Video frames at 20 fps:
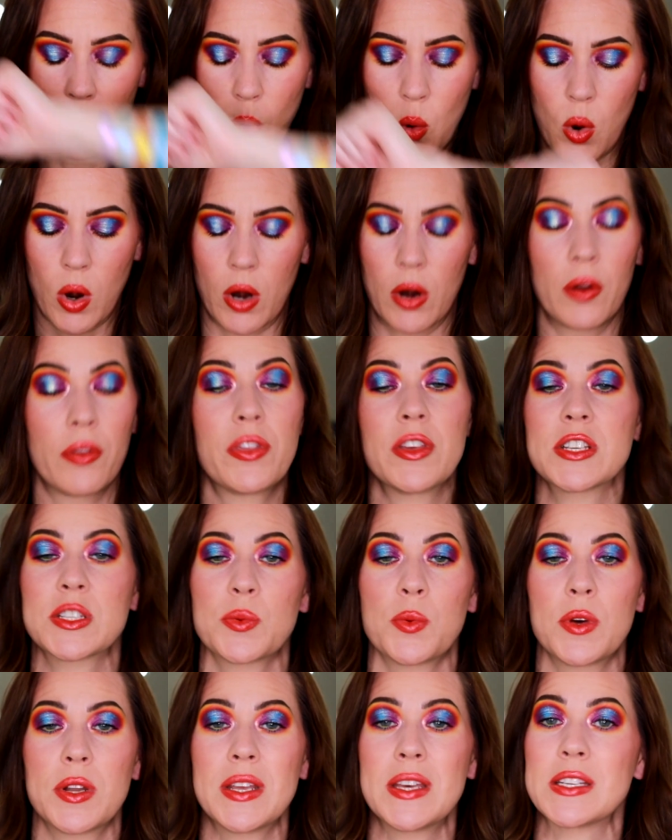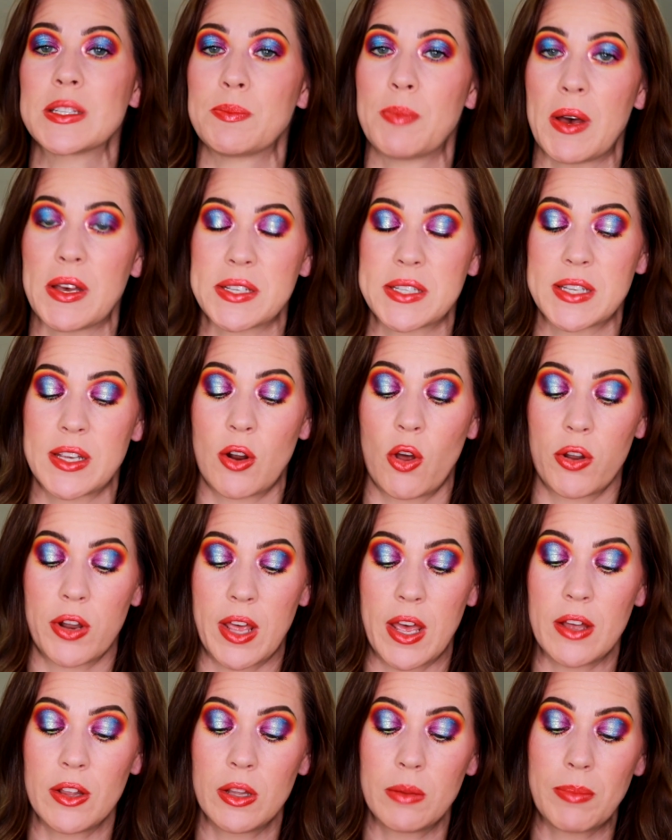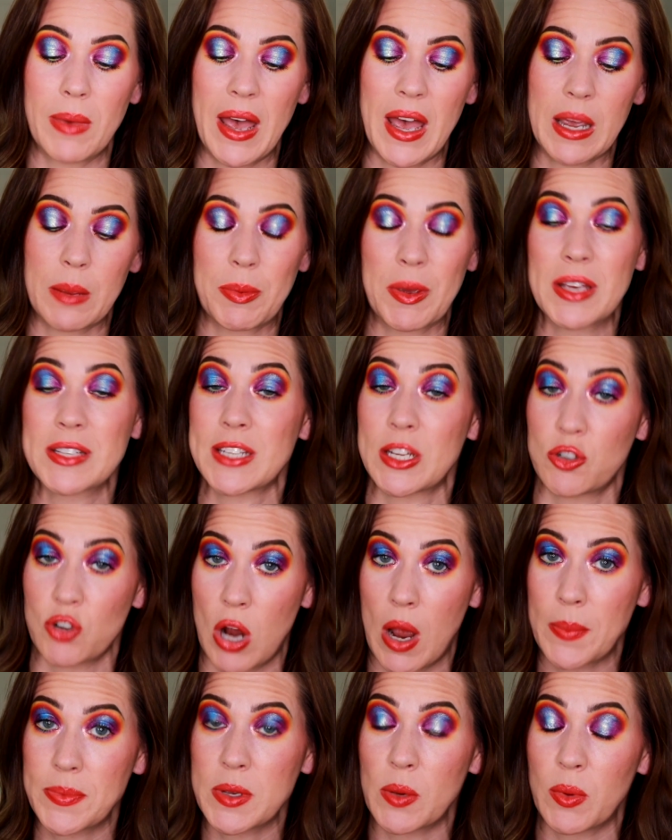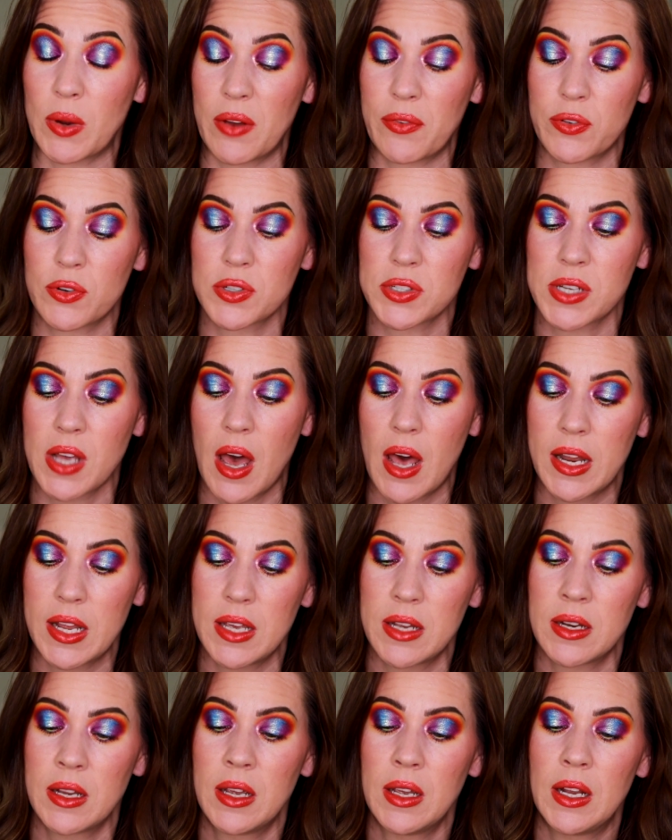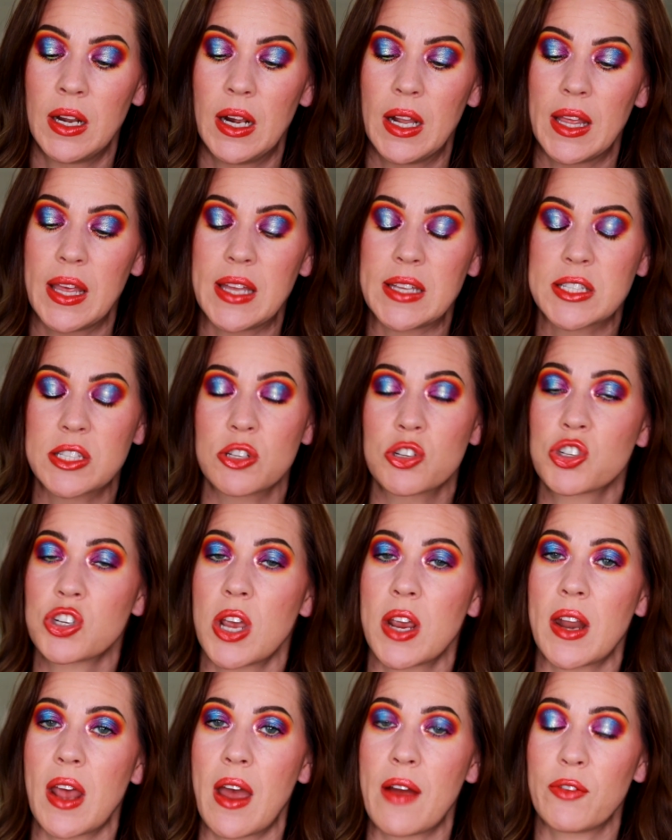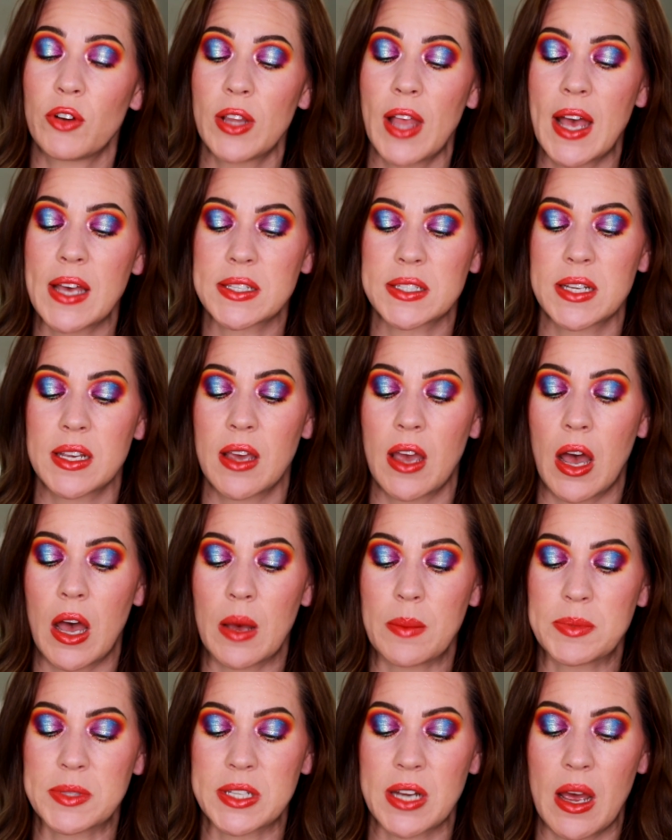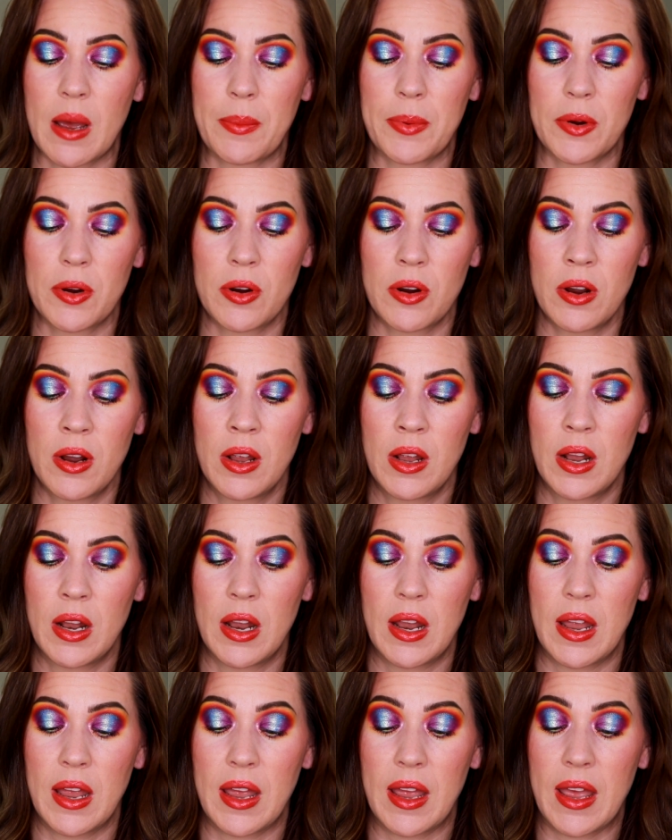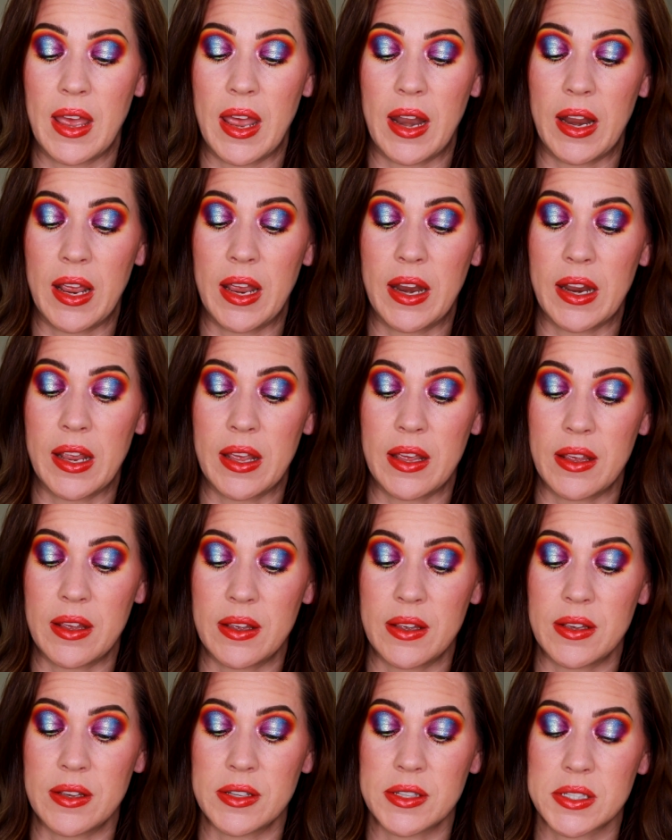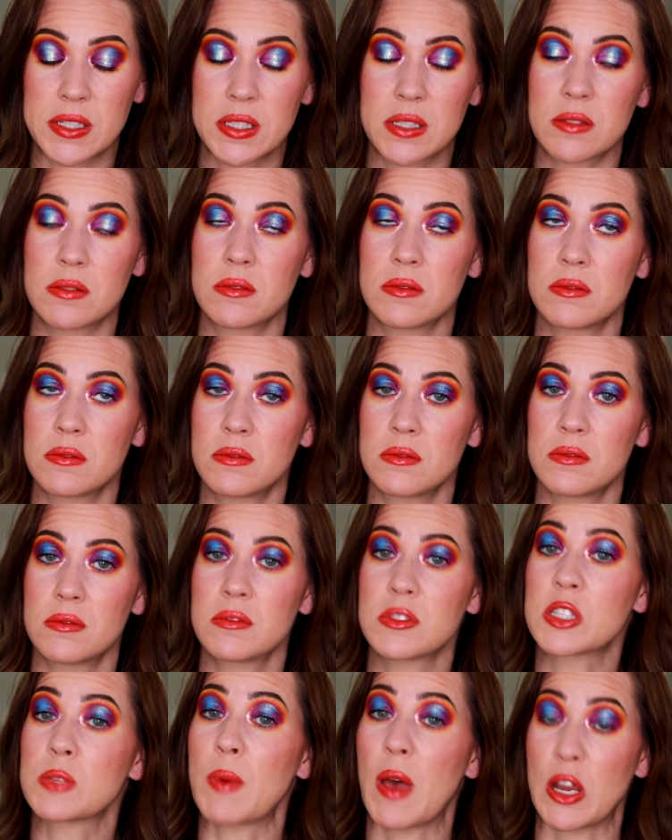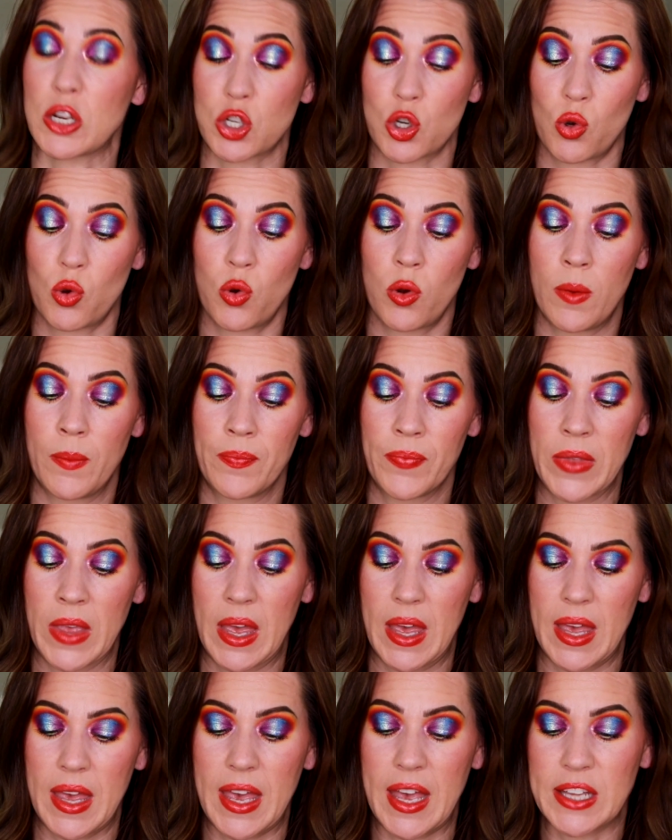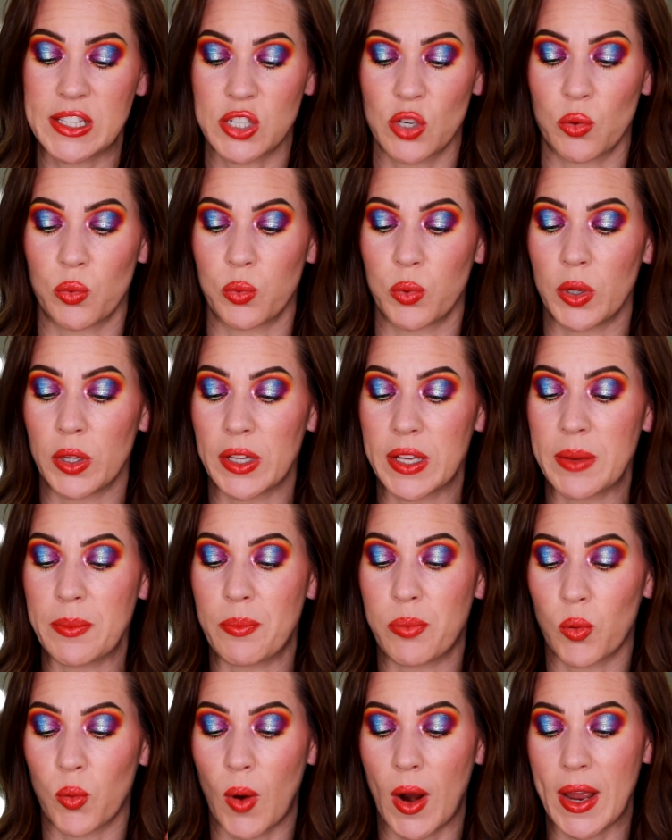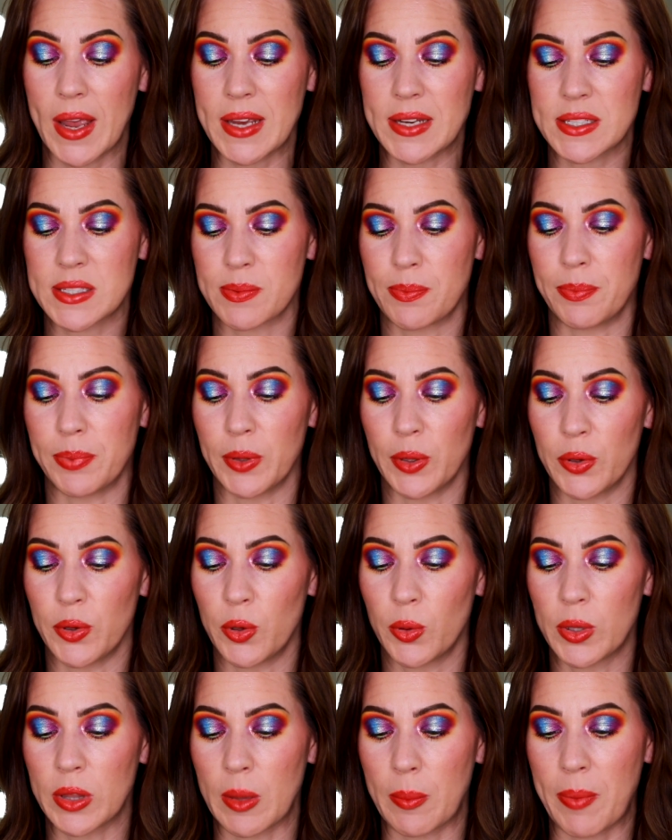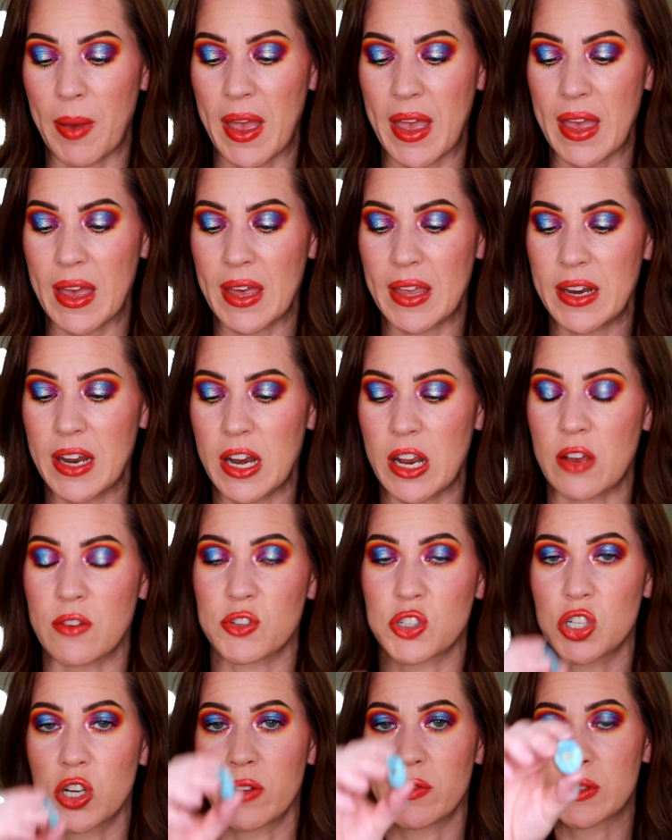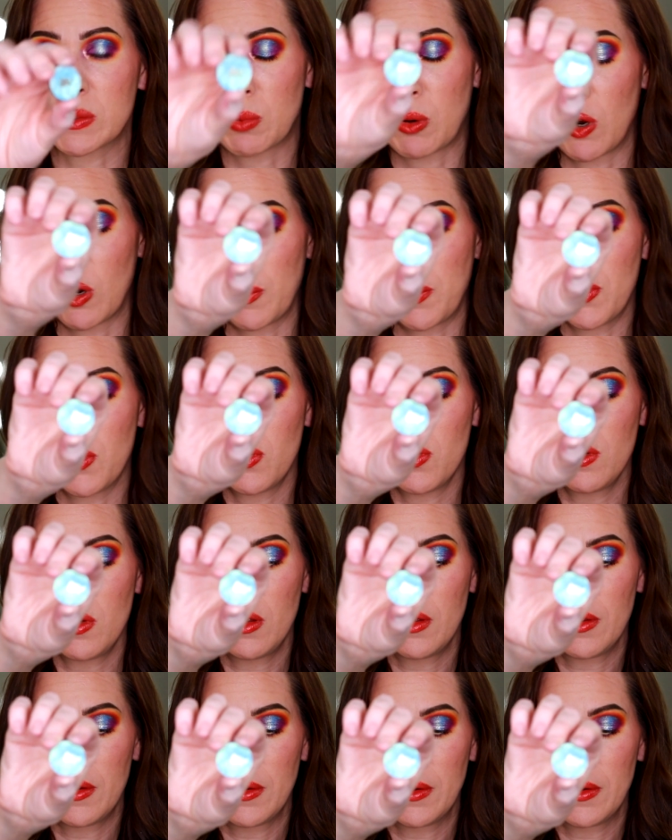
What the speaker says: more. This one is busted all to hell and back because I dropped it when I first got it. It's the shade Everlasting Gobstopper, and it is special. It's a really bright blue in the pan, and it shifts purple.